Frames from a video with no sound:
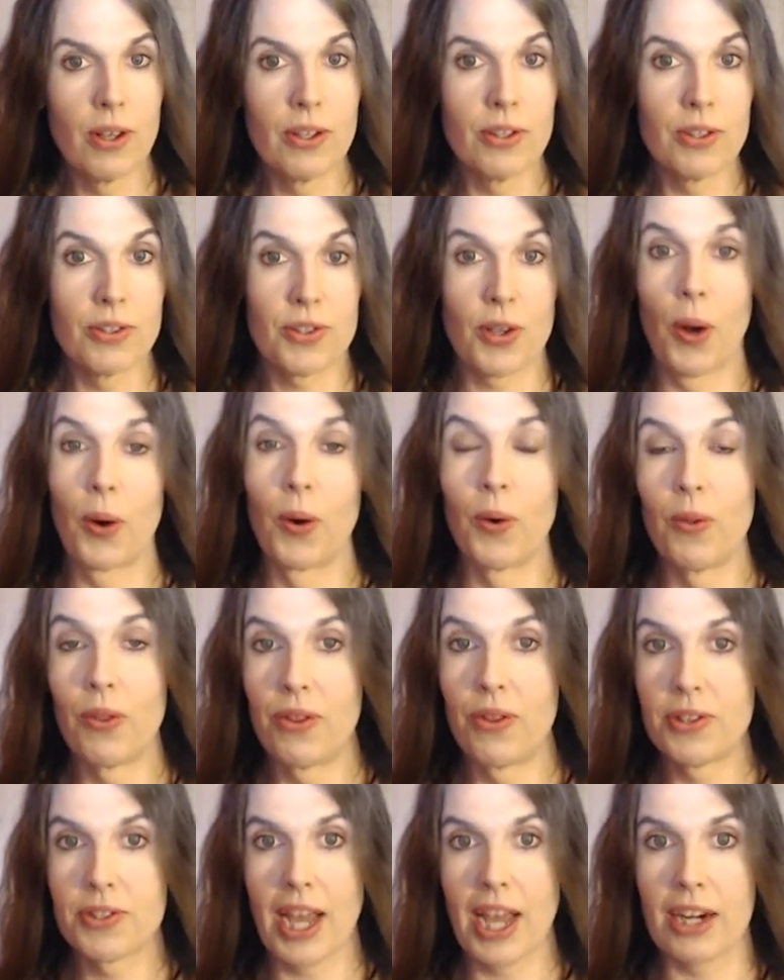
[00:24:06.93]
So
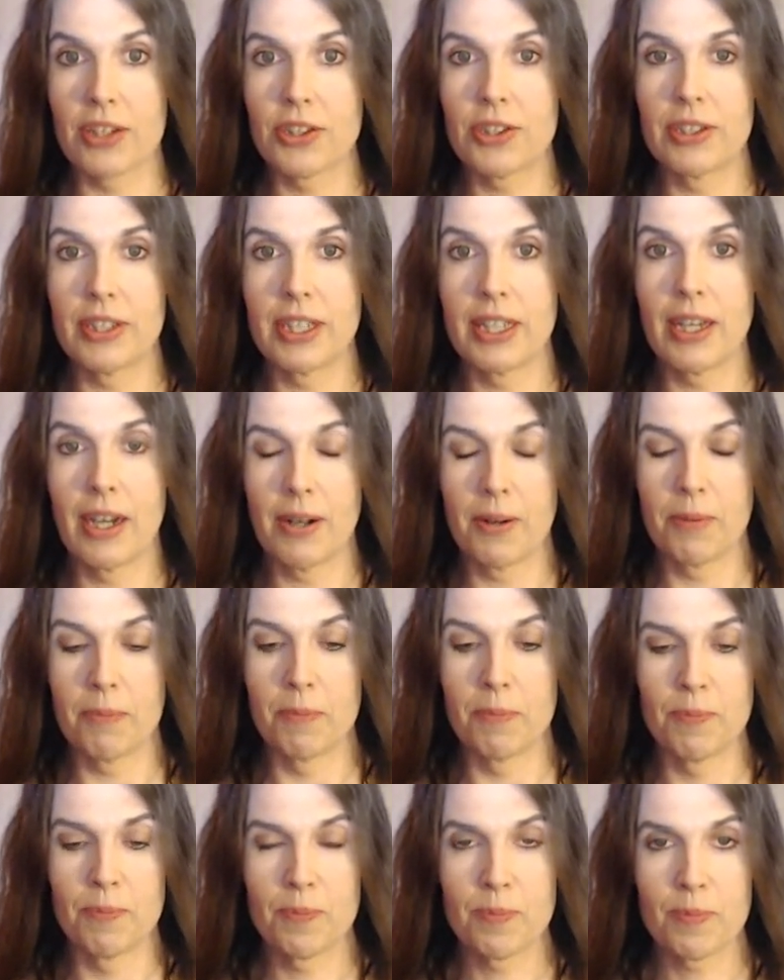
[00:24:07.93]
this actually,
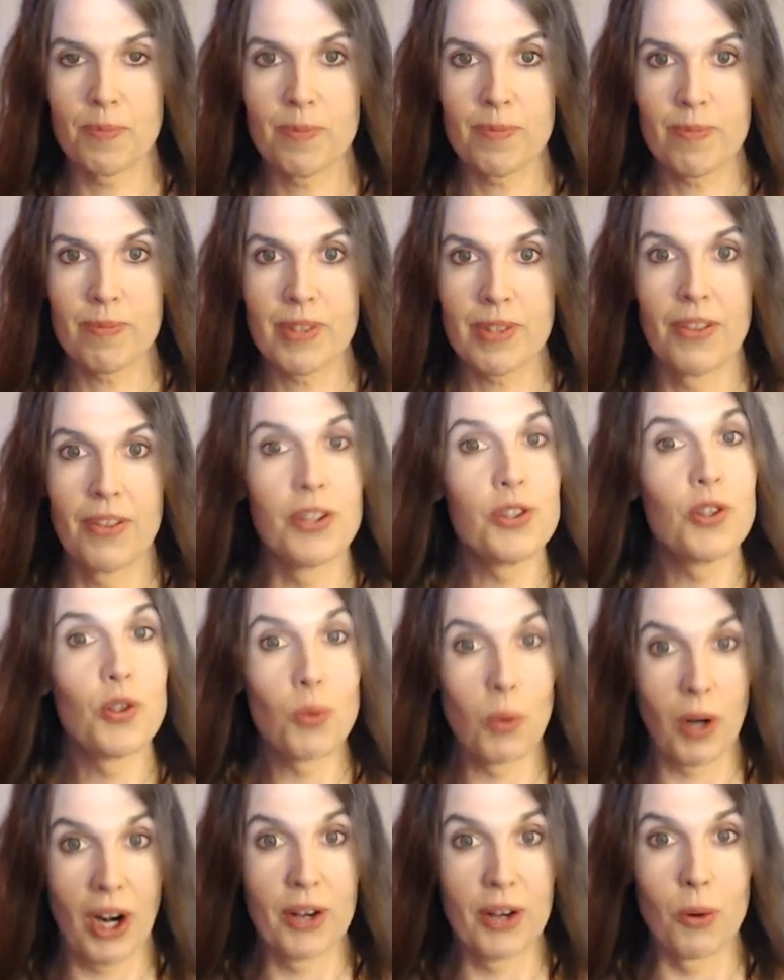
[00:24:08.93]
this is
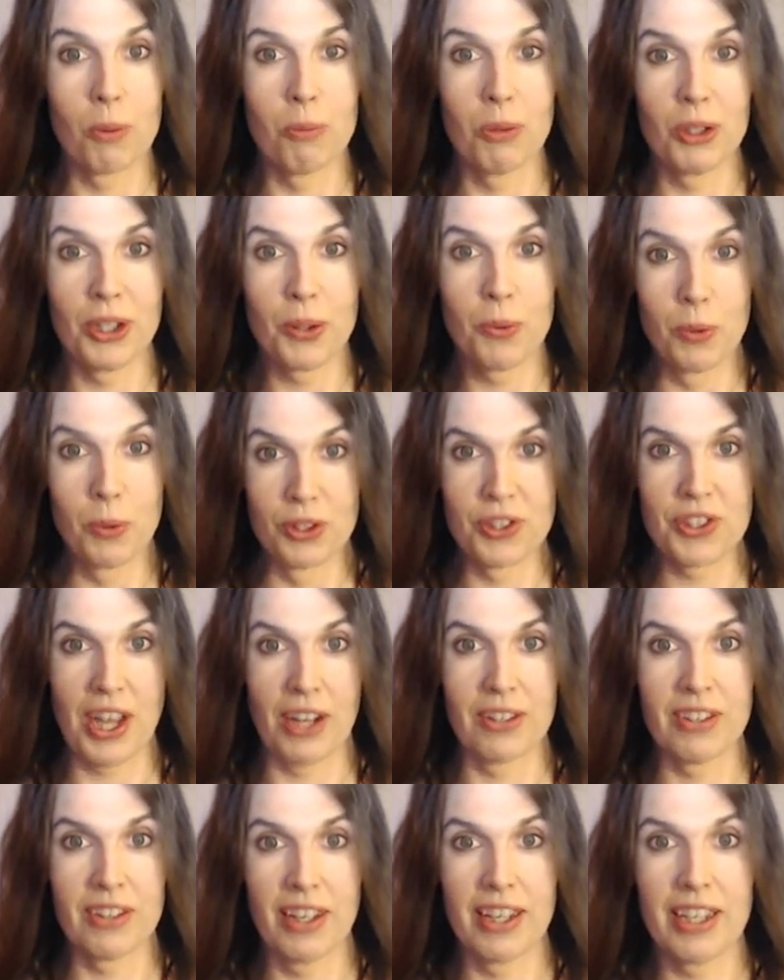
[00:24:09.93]
what I normally would
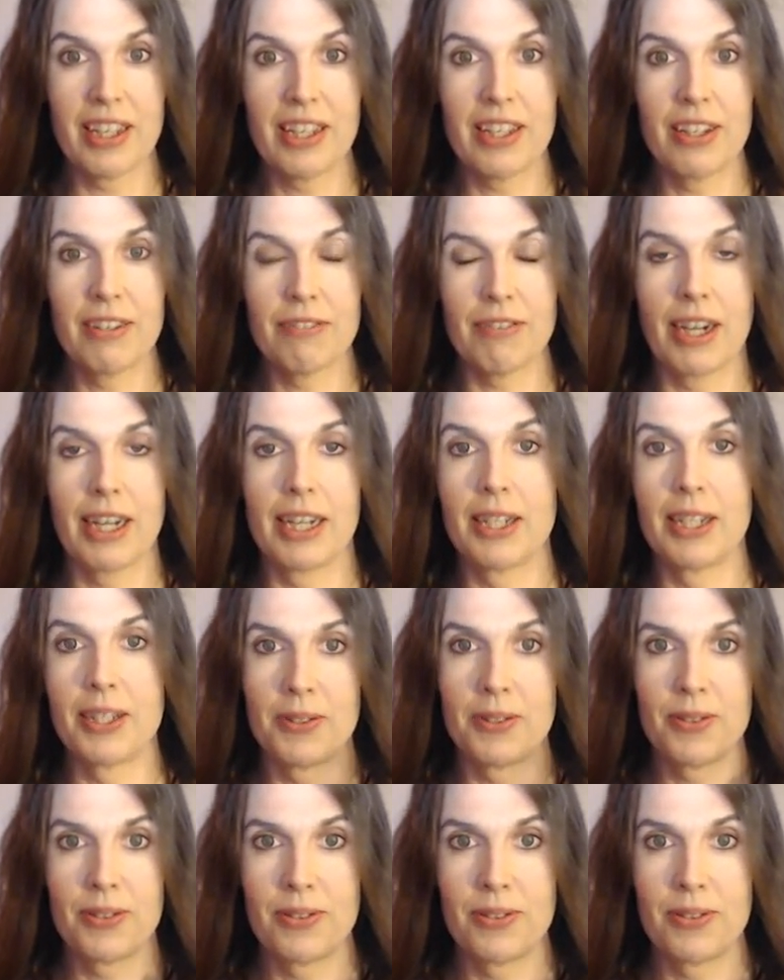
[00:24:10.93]
sound like if I